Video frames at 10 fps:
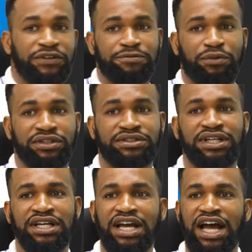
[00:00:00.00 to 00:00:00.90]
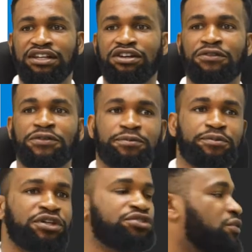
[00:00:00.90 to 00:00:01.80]
fixed point and lower fixed
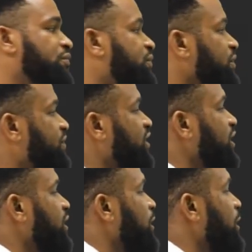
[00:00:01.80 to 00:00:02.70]
point of 50